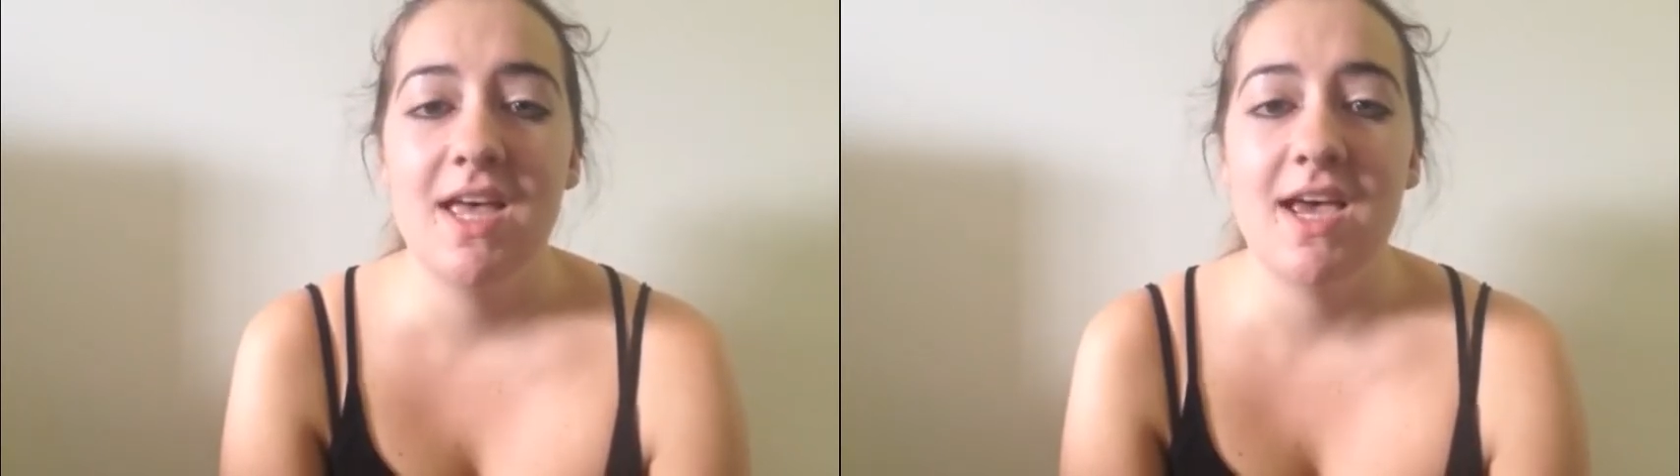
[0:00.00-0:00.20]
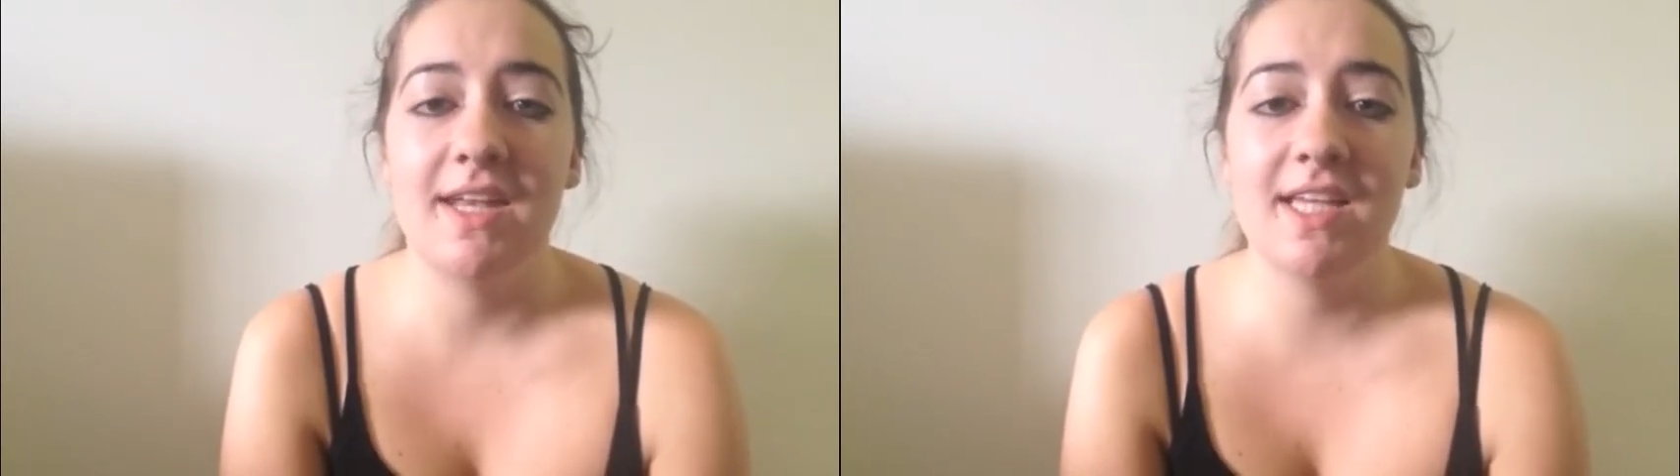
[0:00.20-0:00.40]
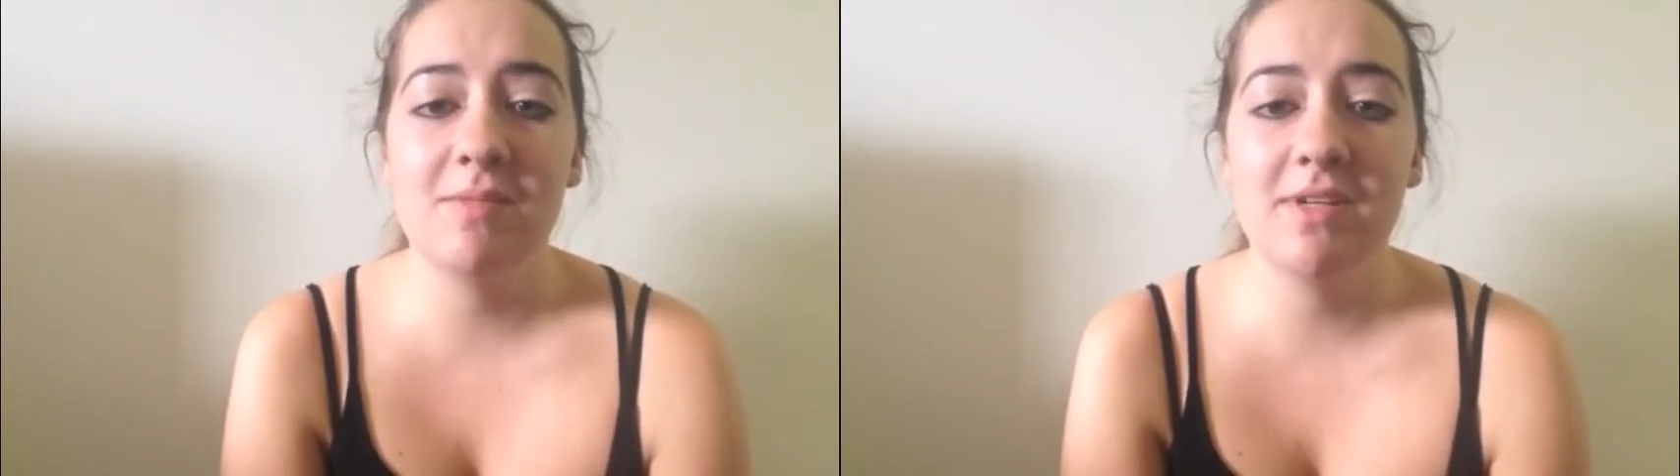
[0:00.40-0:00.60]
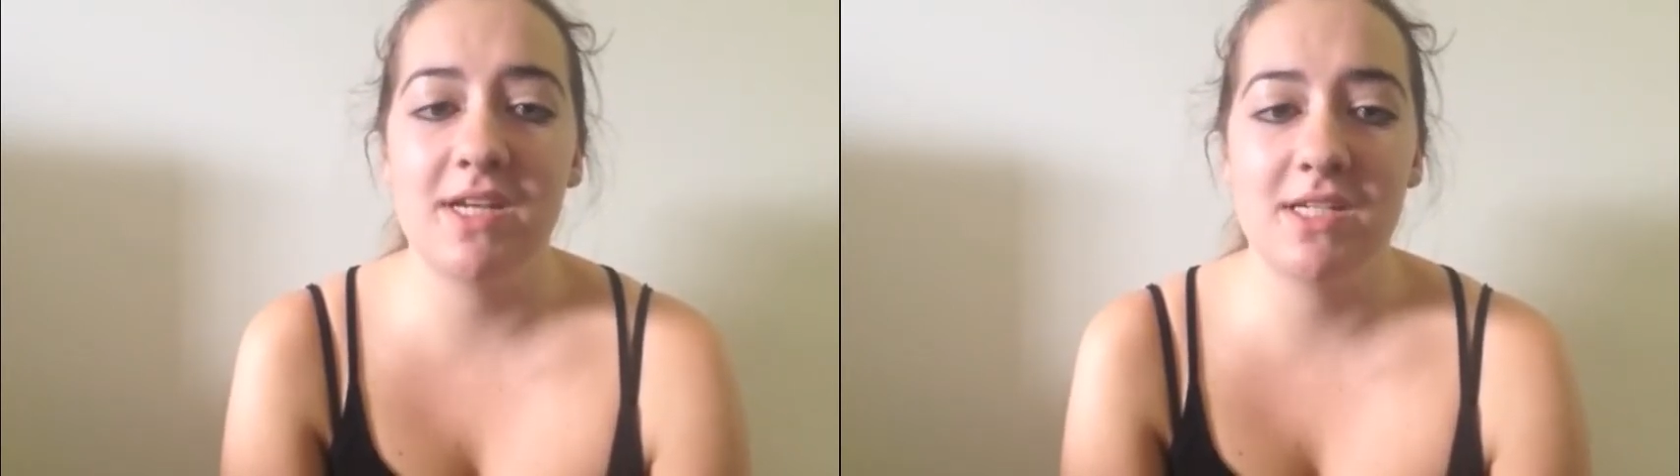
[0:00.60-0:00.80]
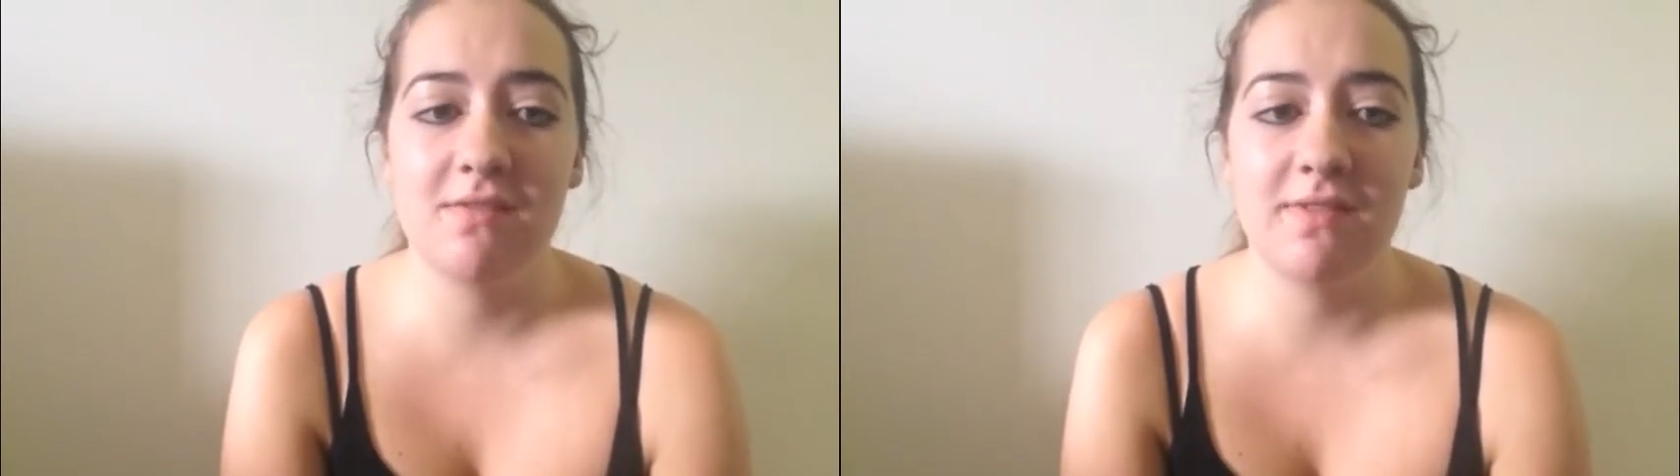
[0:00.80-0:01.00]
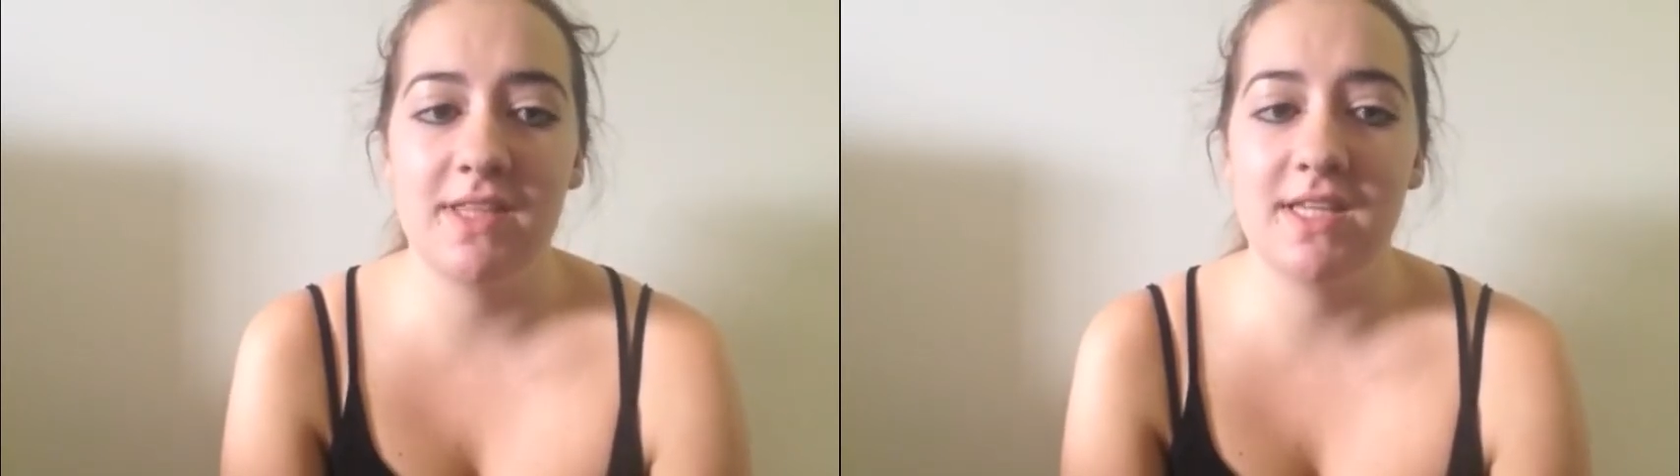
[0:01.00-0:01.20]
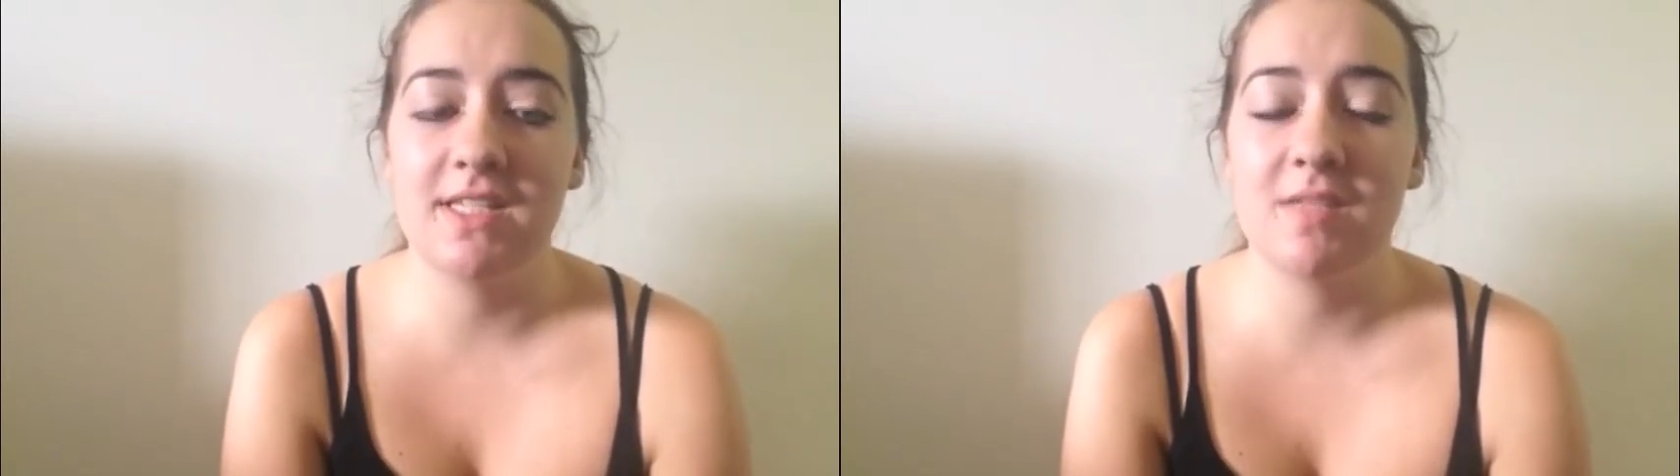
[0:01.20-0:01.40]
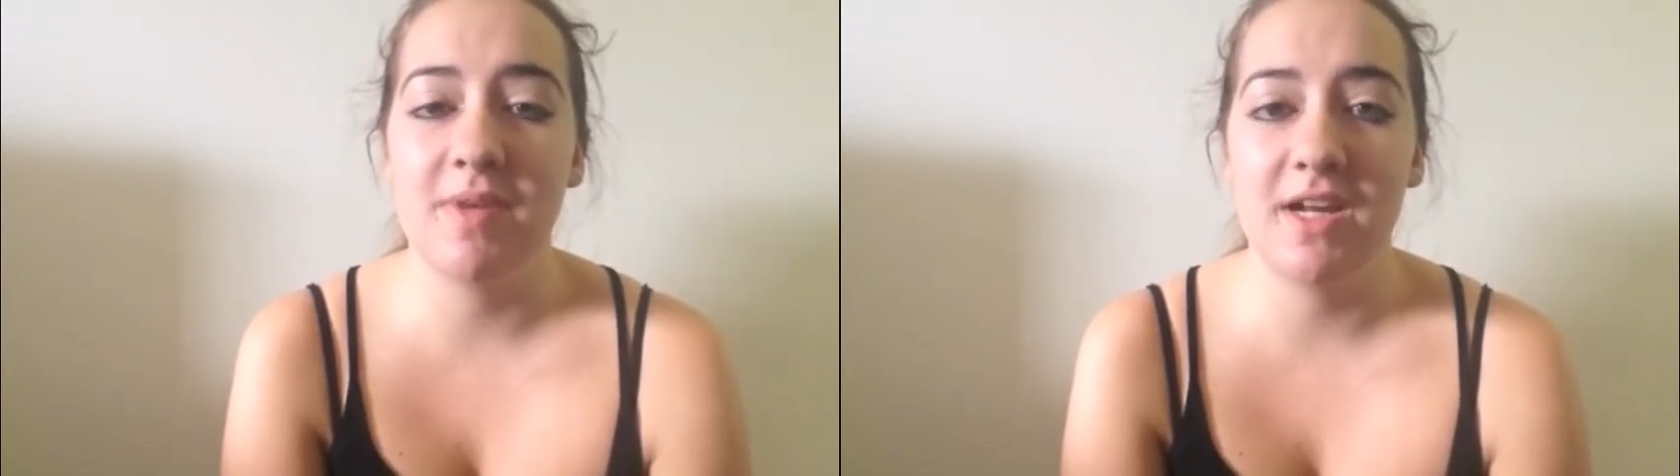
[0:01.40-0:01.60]
An explanation for this
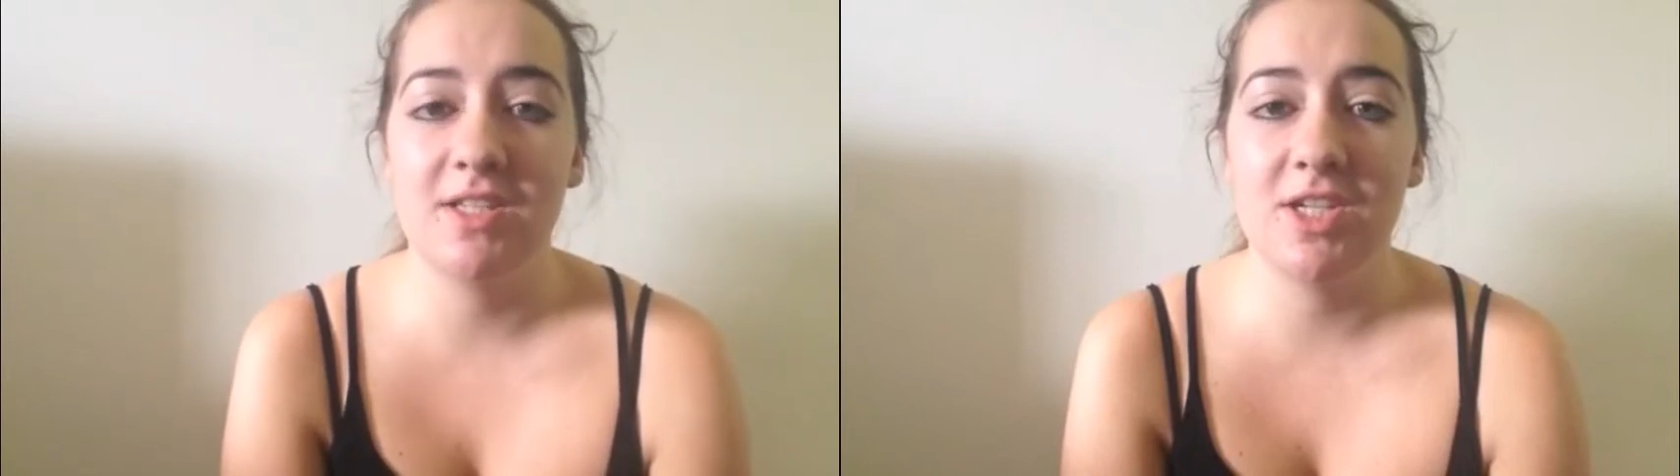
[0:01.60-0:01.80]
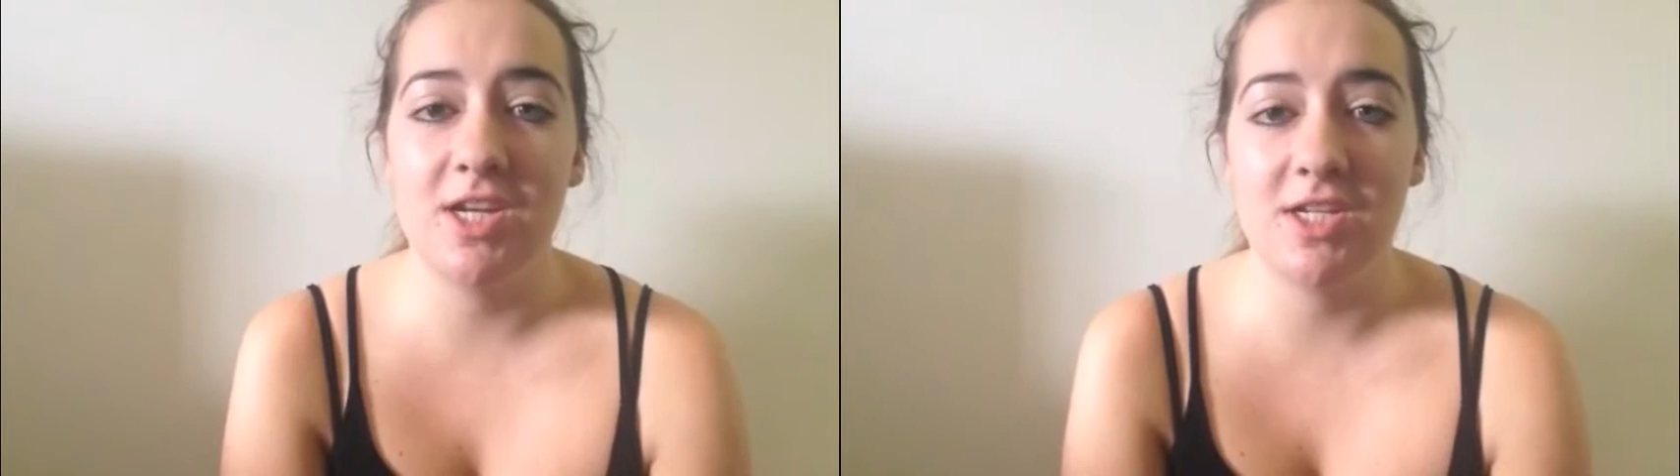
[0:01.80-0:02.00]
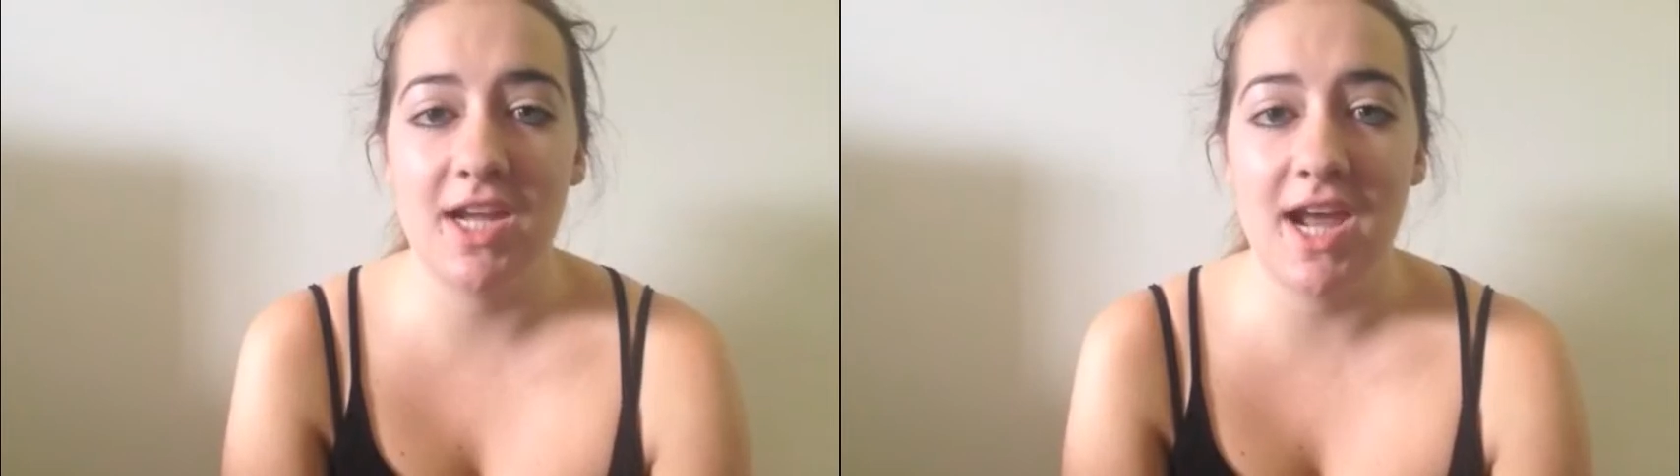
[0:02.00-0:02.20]
is parents changing